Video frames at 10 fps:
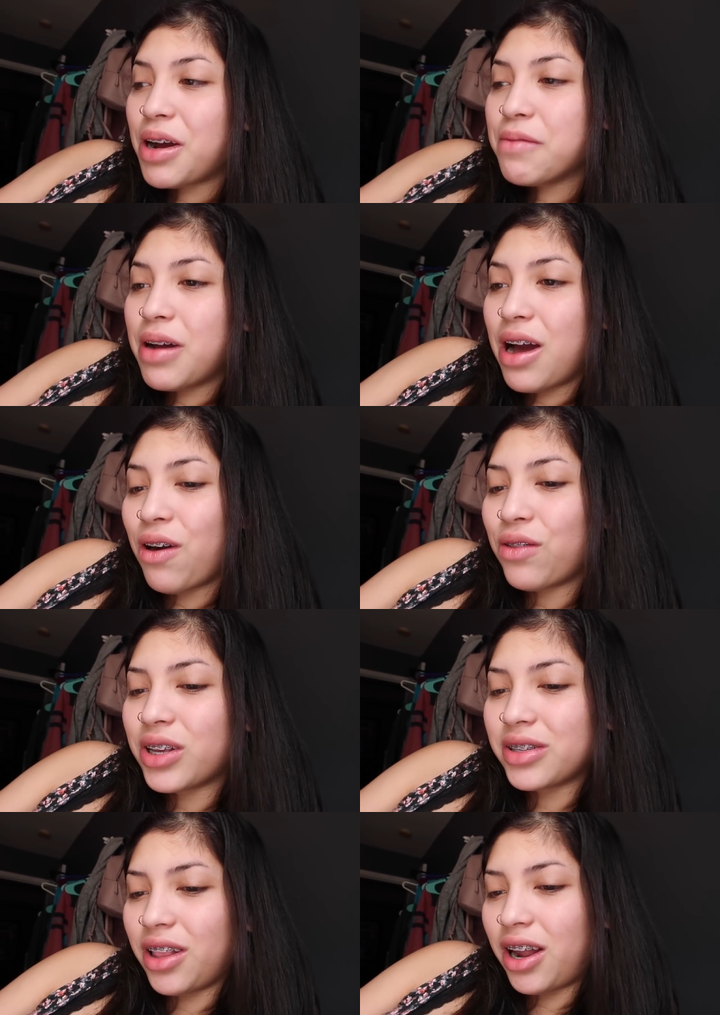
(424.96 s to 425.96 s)
my mouth,
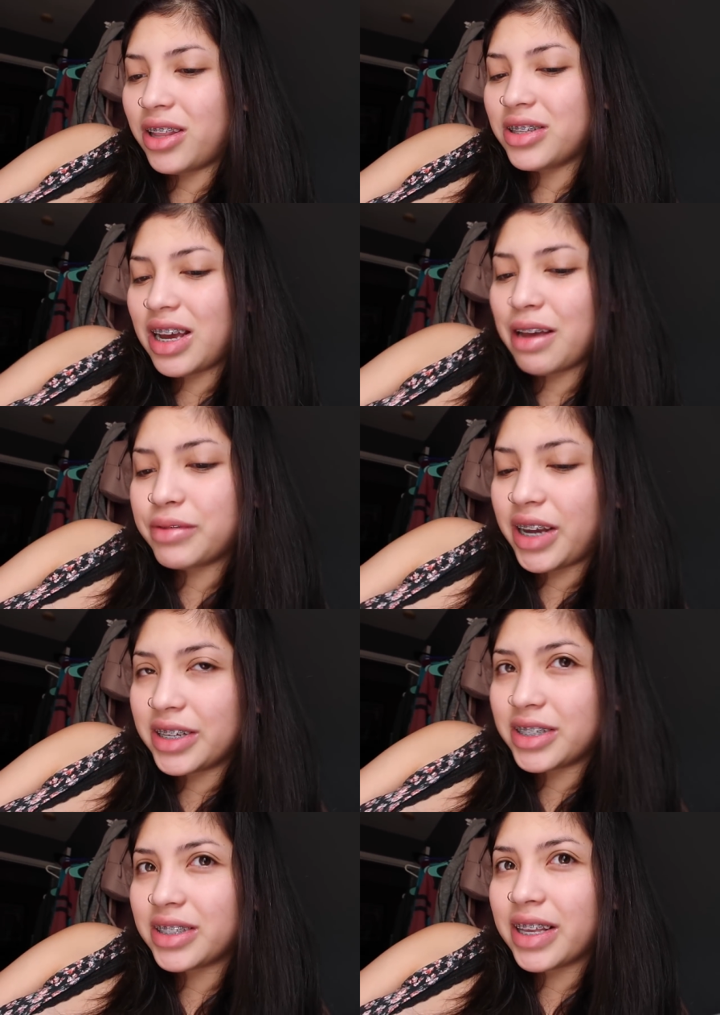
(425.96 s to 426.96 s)
because a lot of the times
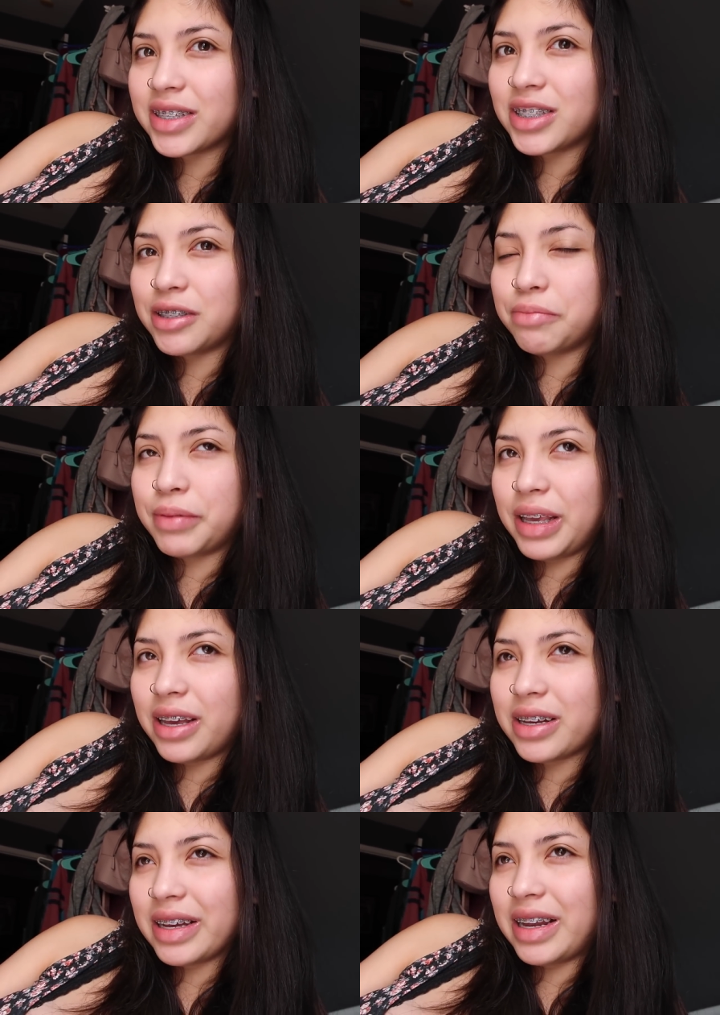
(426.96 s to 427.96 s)
I just like
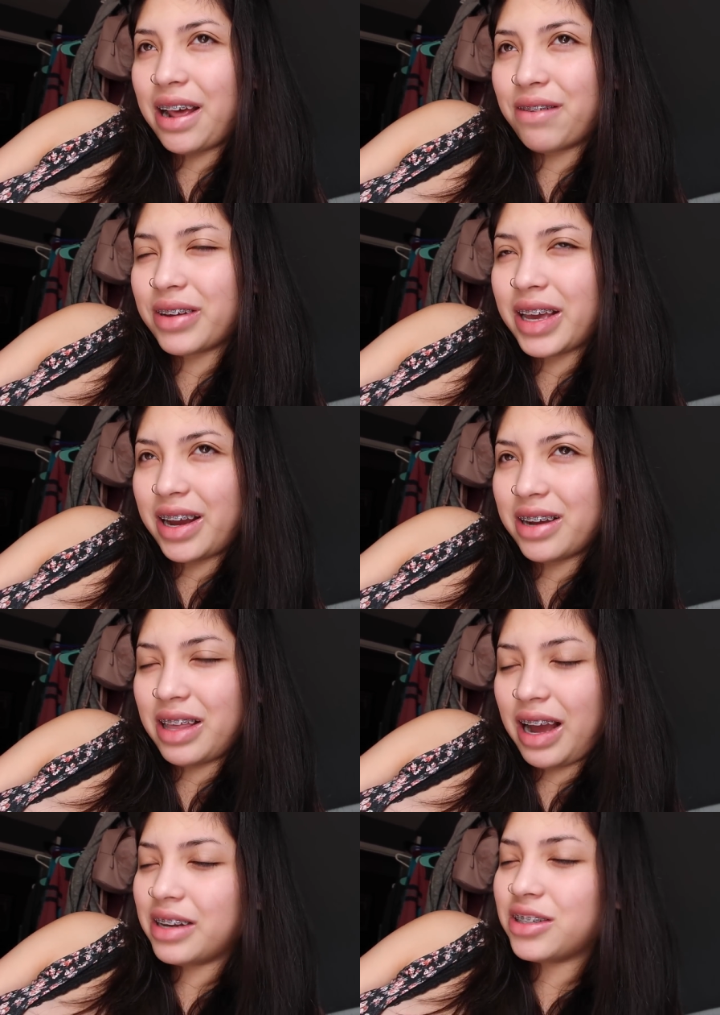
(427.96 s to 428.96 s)
speak and I don't care.
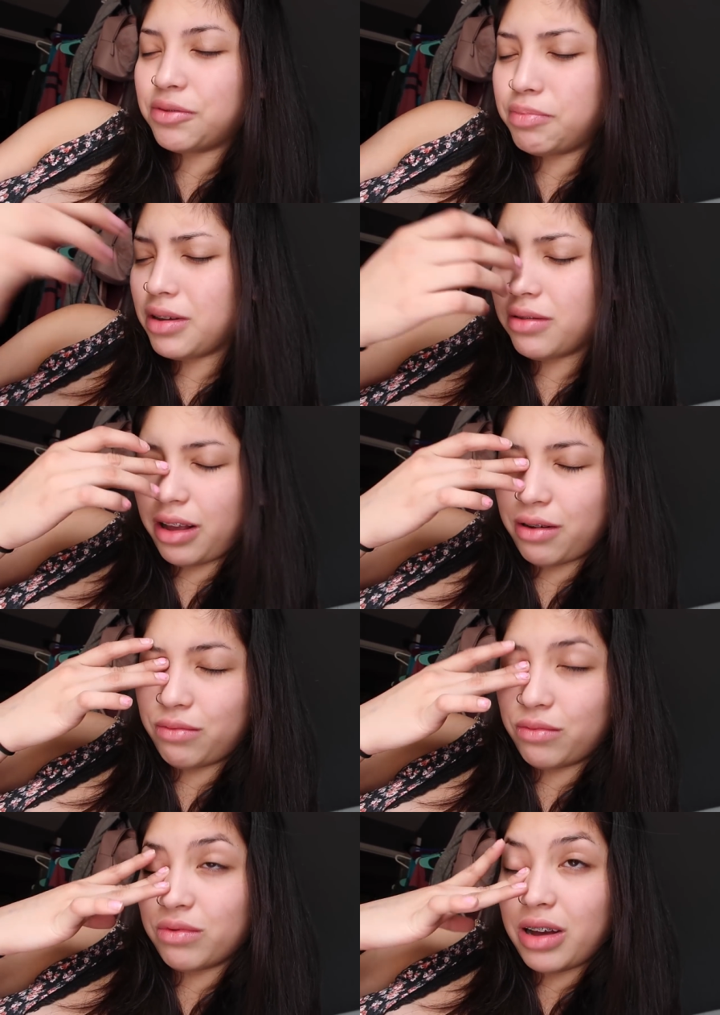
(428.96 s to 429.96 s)
Like, I just speak like,
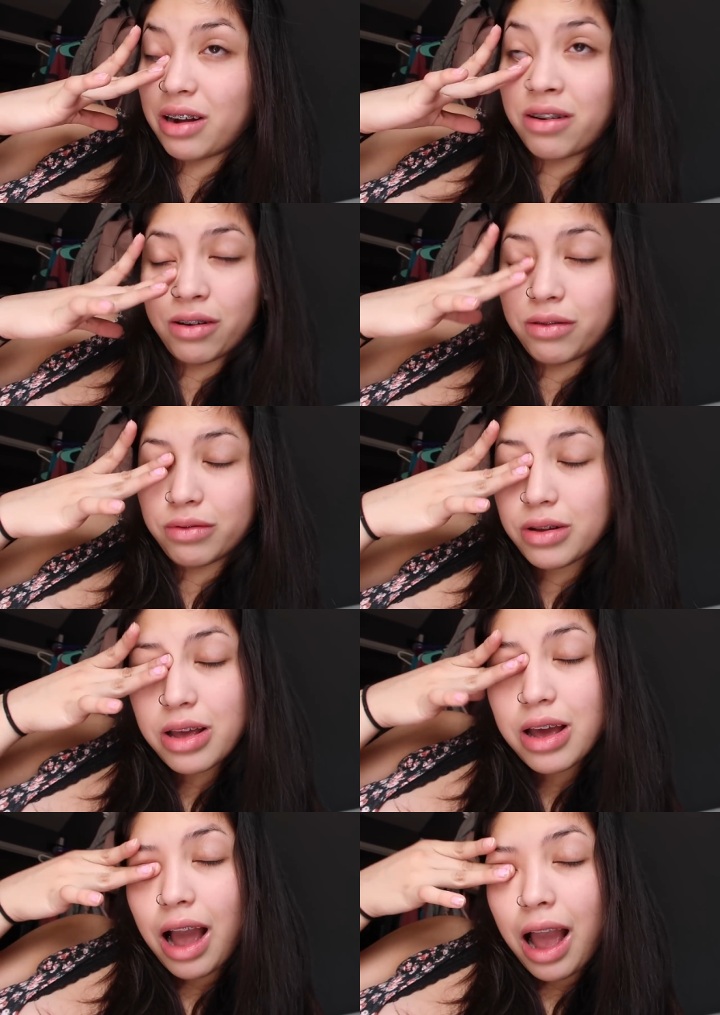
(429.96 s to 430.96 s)
I don't know.
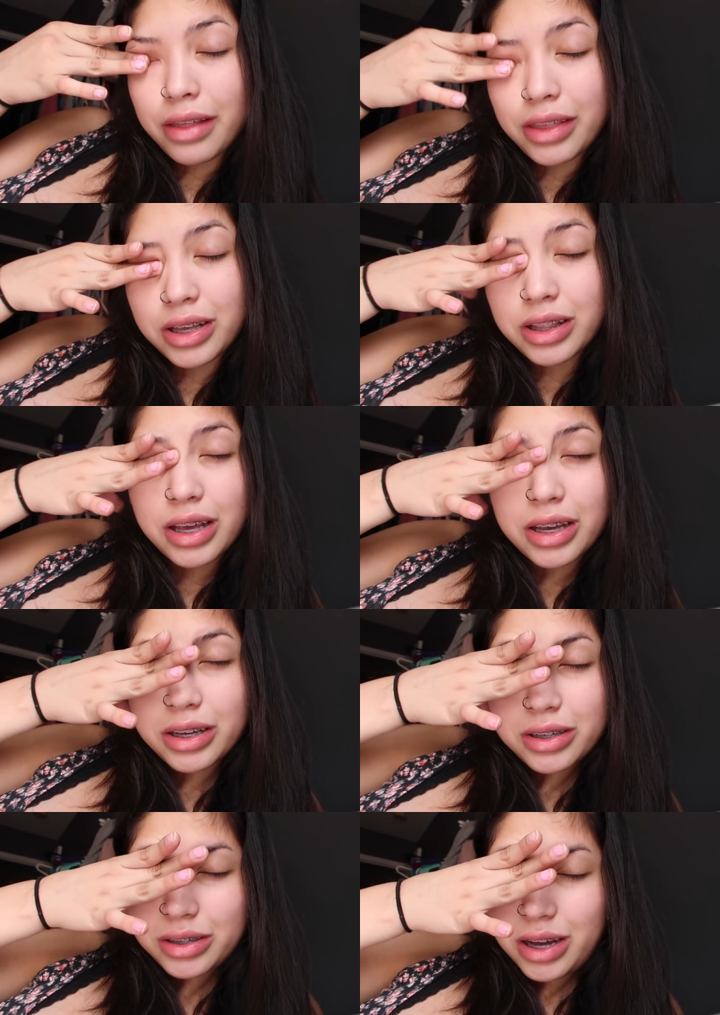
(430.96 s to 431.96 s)
I think like,
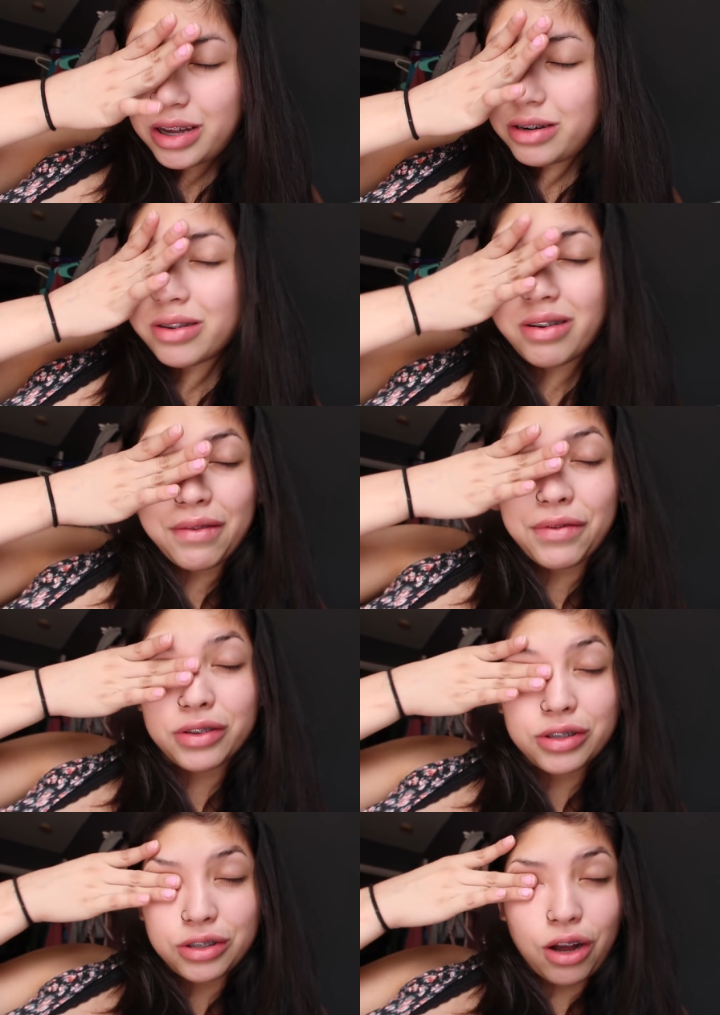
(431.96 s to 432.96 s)
I don't know. I
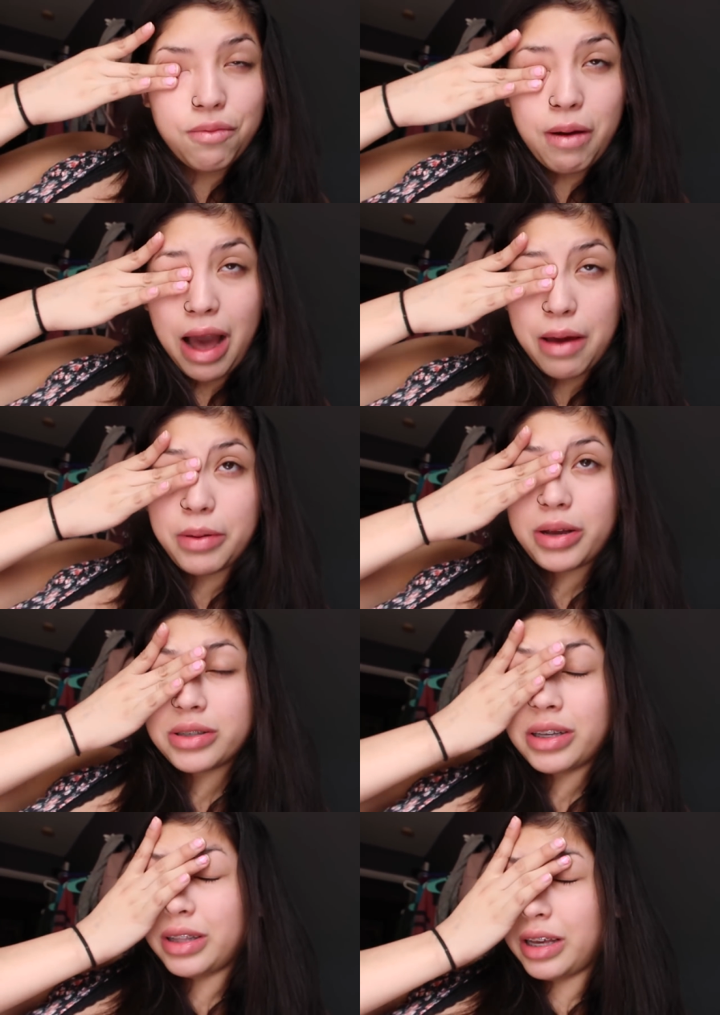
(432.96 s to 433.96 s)
feel so bad
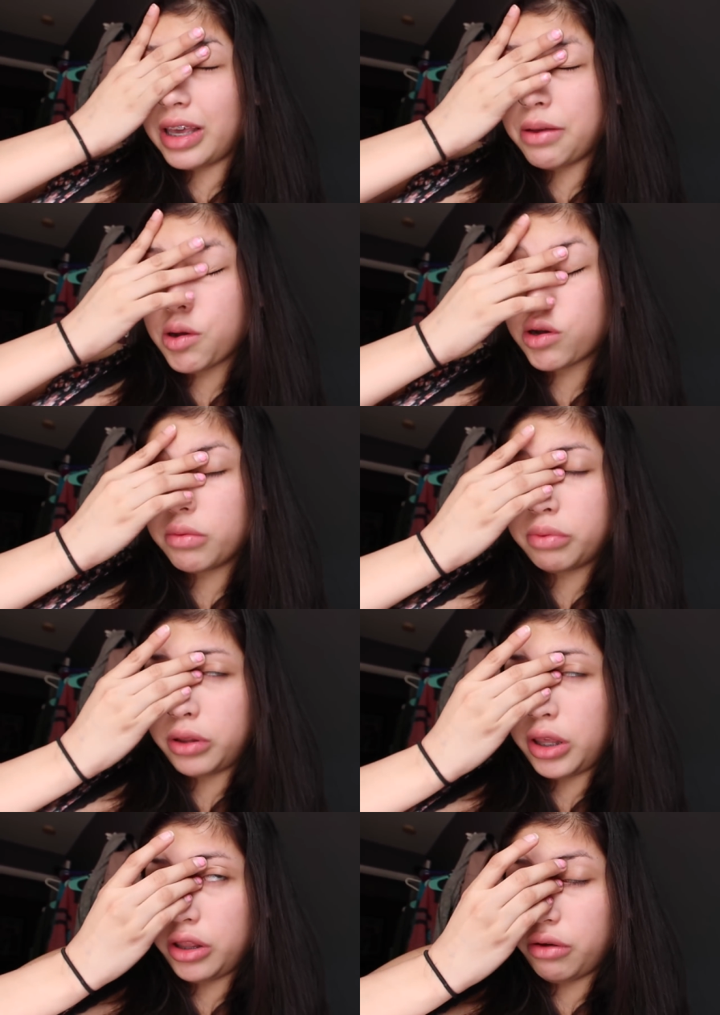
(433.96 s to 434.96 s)
because like that came out
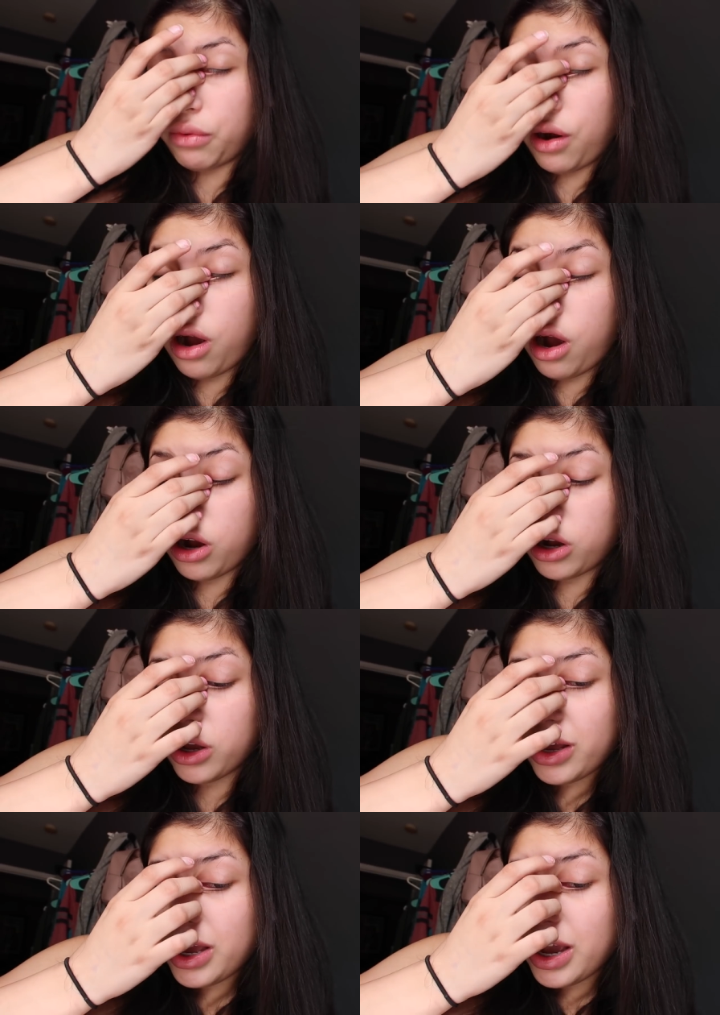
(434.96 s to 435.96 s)
completely wrong,
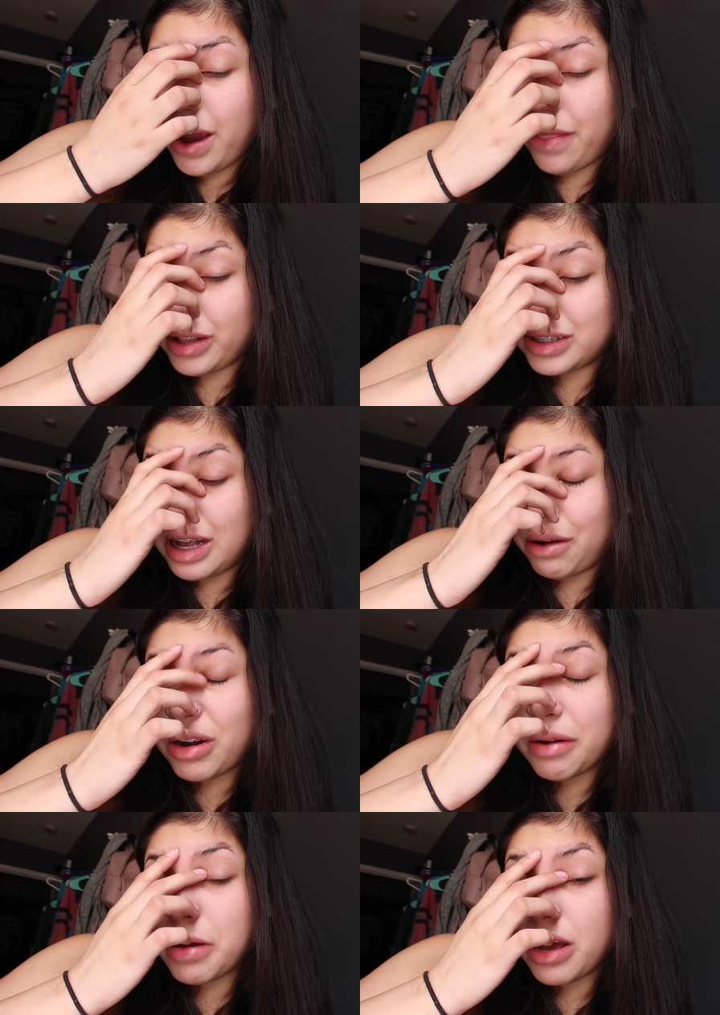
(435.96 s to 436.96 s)
and that's not
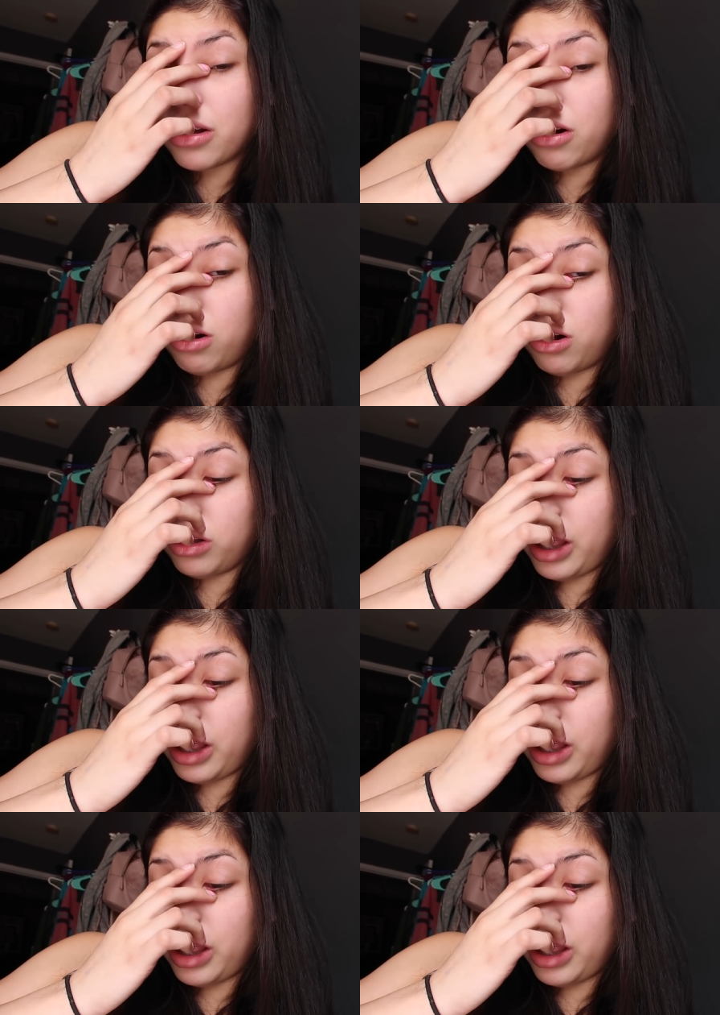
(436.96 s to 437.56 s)
what I meant at all.